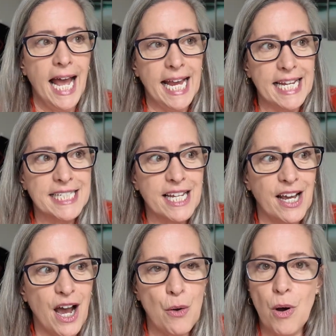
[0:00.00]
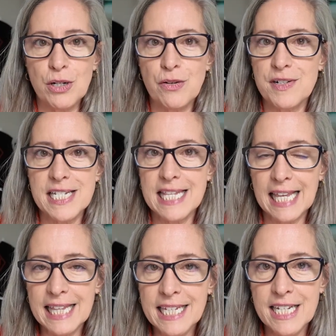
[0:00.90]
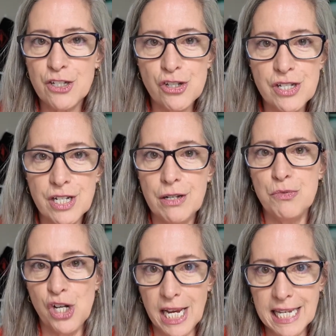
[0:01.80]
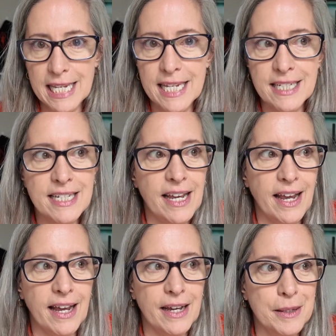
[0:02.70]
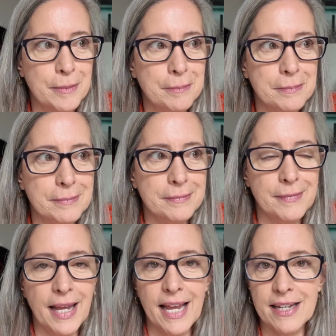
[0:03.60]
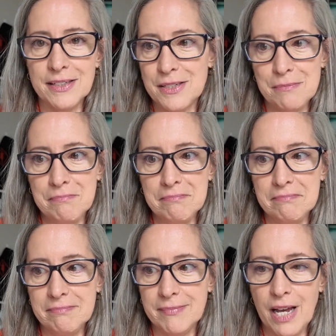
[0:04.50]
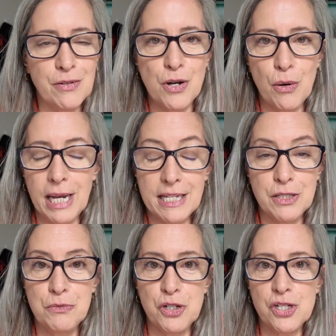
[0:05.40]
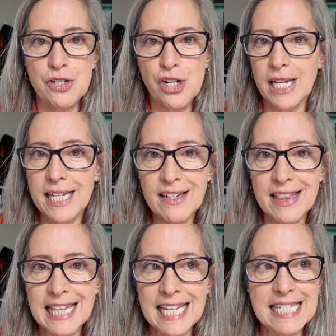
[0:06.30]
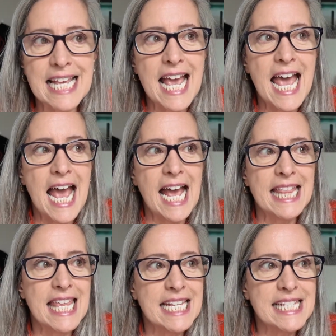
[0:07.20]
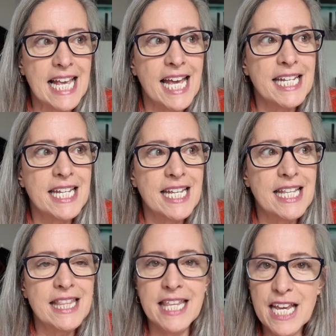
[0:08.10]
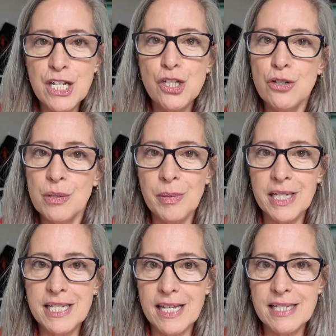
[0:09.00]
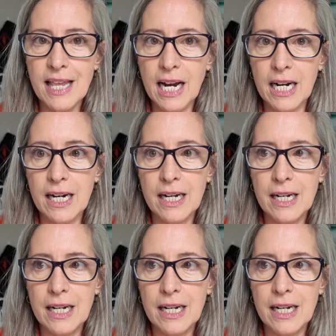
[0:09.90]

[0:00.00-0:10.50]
And I walked over to the clinic just to check in, and I don't know, I guess just to check in on things. And they said they could do the blood test there.